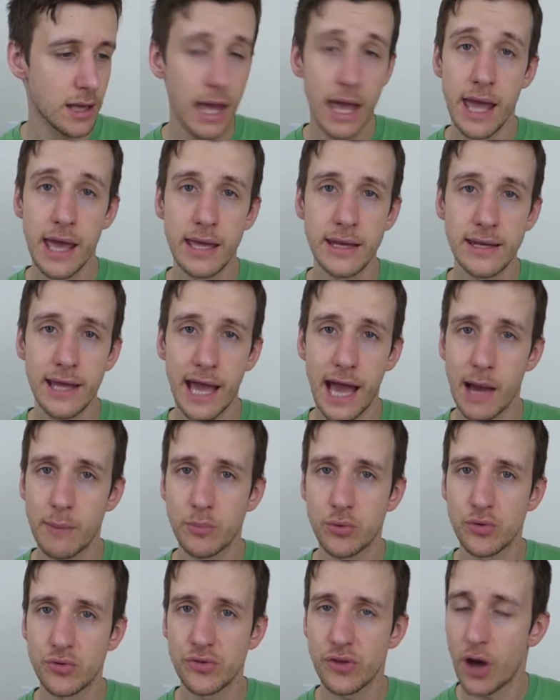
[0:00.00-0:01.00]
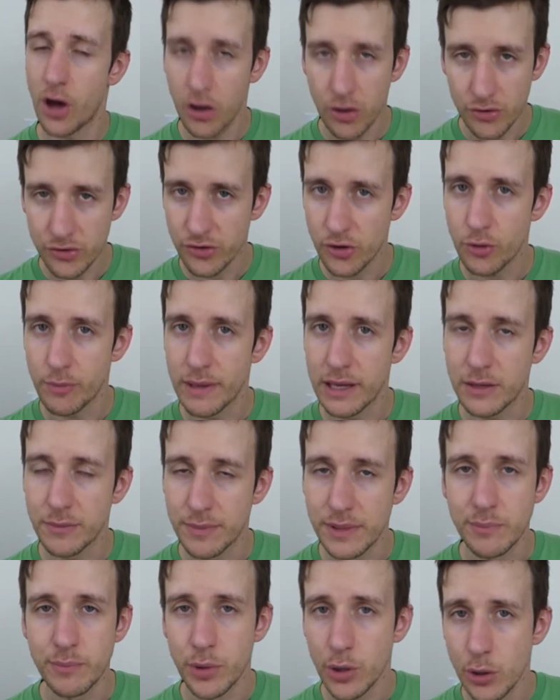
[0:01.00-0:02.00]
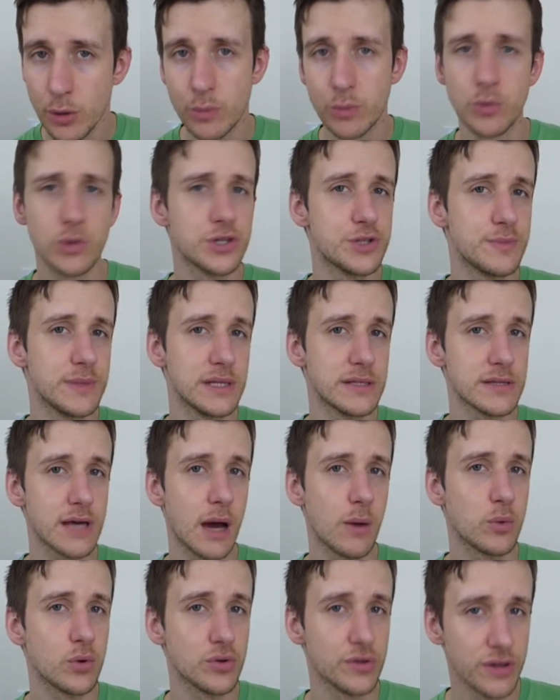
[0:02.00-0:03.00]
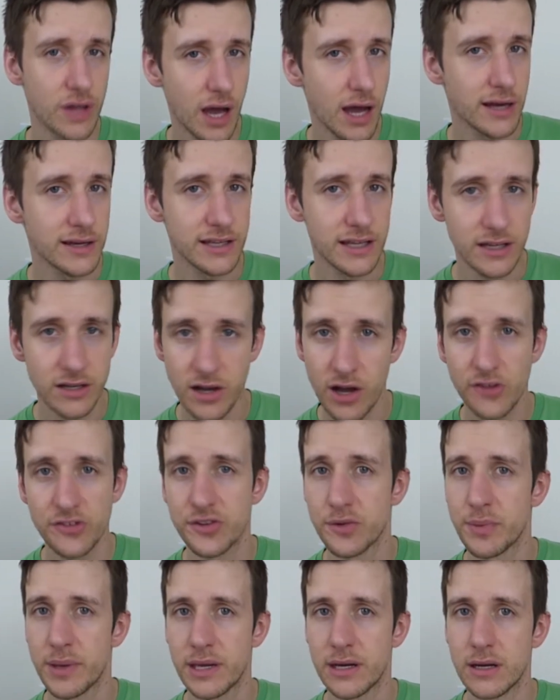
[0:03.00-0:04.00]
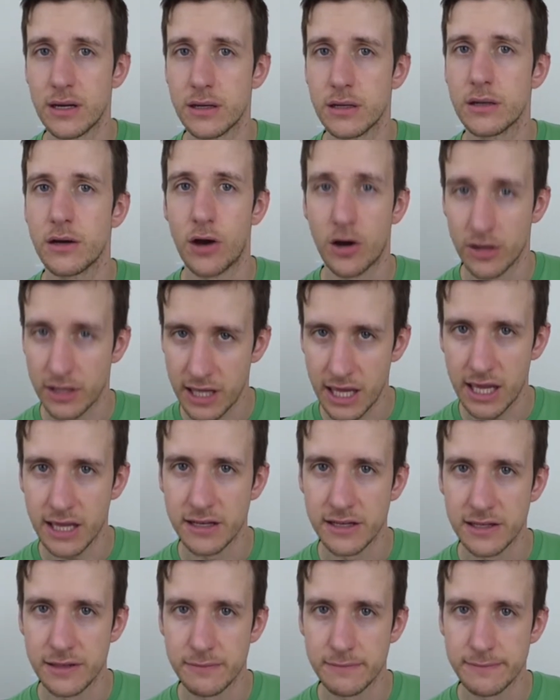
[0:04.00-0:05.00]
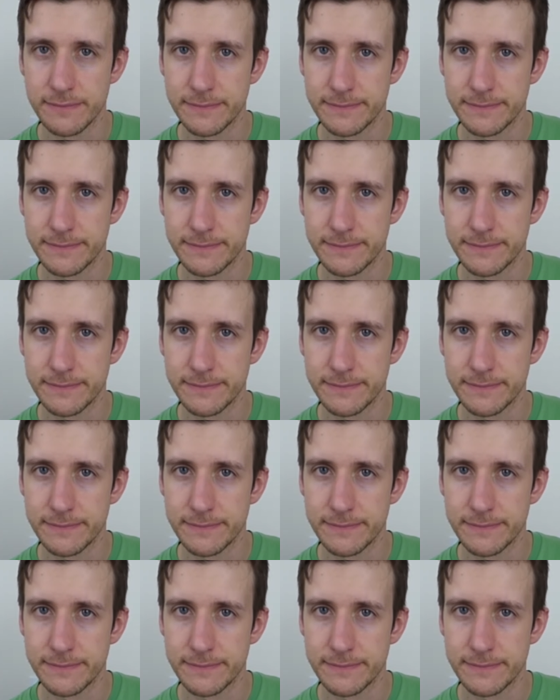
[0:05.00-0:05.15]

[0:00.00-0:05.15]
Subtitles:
And apples also make me poop, which means I will not get constipated on candy.